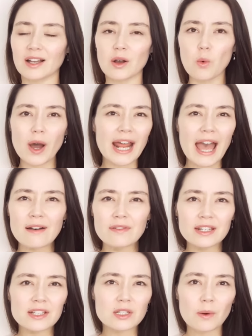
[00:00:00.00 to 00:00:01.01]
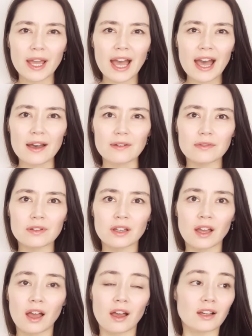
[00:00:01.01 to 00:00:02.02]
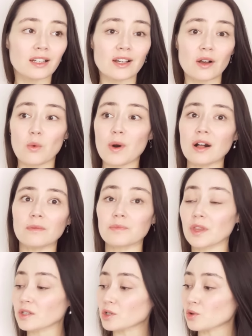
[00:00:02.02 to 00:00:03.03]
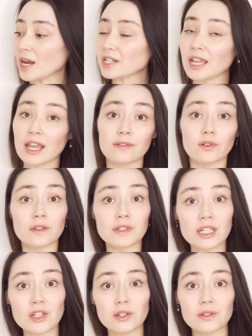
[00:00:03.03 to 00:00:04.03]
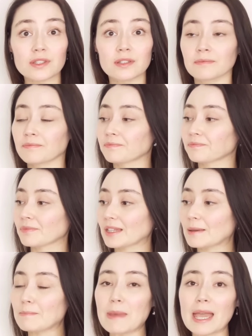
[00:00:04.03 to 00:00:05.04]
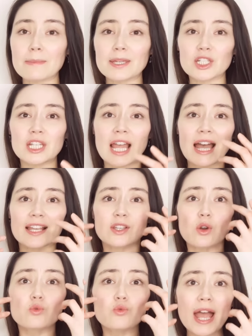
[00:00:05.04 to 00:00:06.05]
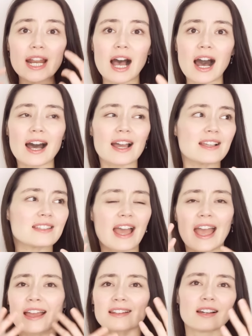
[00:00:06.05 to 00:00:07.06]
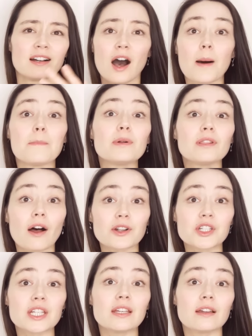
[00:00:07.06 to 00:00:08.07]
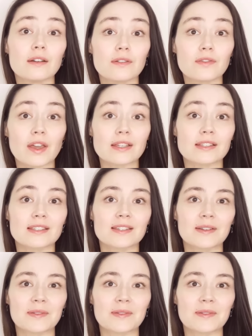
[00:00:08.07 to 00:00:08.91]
What evidence do I have? Well, there's a trash can full of tissues. Maybe she has red eyes and a blotchy face.